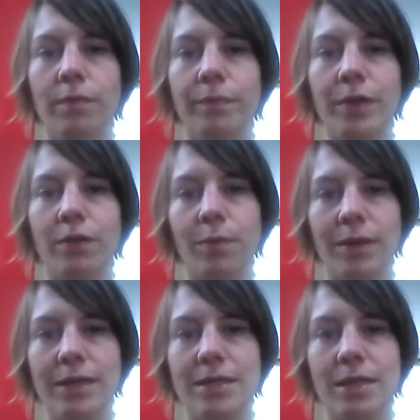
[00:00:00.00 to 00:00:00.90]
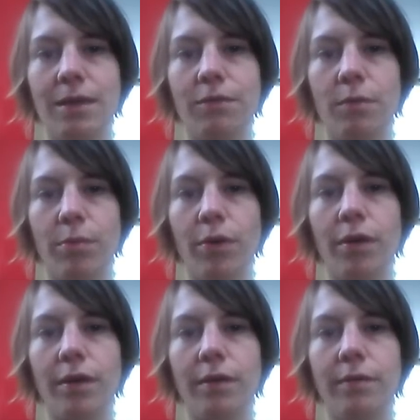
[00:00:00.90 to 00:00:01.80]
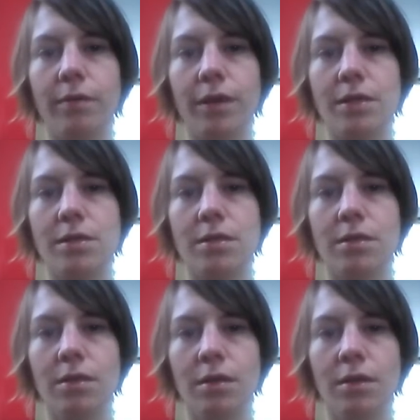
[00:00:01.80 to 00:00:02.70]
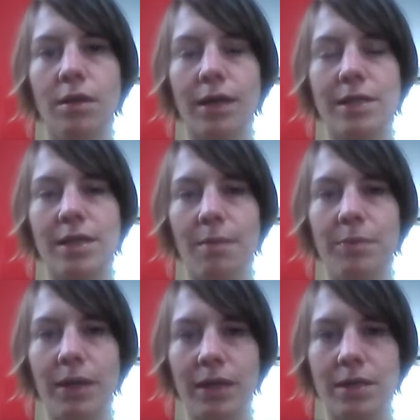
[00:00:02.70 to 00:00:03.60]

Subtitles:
this releasing of the burden, this accepting